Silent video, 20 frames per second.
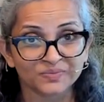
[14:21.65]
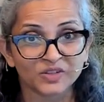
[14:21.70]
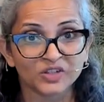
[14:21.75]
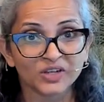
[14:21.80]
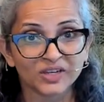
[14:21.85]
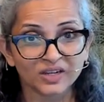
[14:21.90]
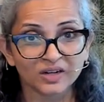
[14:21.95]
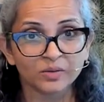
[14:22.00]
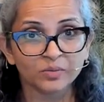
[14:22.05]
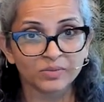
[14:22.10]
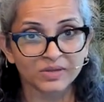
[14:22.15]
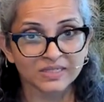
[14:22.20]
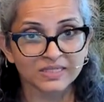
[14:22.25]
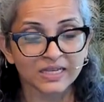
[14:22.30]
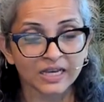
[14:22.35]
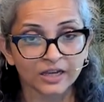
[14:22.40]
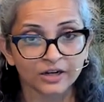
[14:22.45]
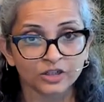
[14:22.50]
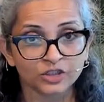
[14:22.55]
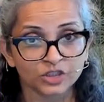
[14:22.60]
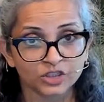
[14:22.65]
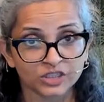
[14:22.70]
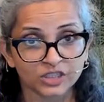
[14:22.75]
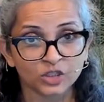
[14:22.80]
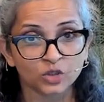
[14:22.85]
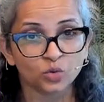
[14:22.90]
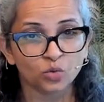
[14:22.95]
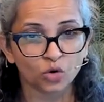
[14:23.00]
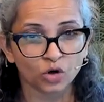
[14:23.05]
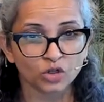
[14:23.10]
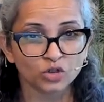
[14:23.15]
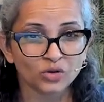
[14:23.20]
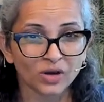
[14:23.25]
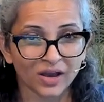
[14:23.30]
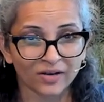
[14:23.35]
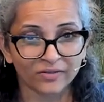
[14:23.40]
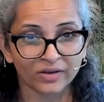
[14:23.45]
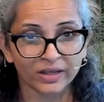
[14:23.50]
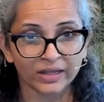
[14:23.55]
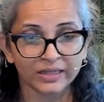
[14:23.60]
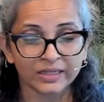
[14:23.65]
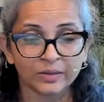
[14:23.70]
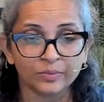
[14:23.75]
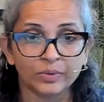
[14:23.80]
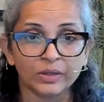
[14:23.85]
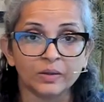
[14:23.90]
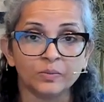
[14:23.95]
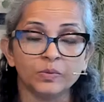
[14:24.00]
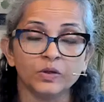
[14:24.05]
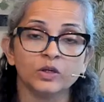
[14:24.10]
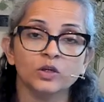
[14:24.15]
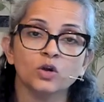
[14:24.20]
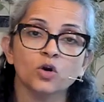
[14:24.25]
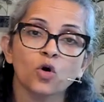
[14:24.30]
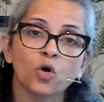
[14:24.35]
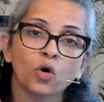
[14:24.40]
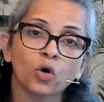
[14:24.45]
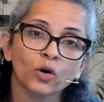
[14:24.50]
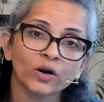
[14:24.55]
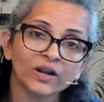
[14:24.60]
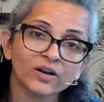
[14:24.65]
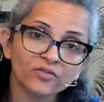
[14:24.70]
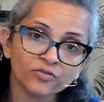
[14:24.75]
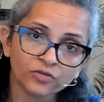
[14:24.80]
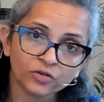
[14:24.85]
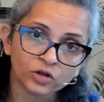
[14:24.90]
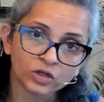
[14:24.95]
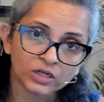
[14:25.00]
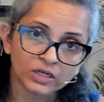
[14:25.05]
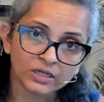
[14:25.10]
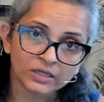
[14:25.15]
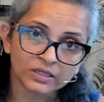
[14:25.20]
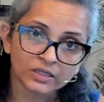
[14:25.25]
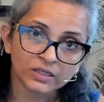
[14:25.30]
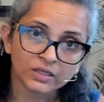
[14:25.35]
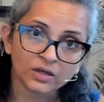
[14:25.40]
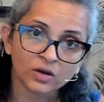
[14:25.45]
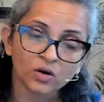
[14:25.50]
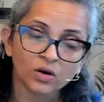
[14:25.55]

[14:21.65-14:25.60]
recurrent miscarriages, and you want to have a healthy baby, or infertility,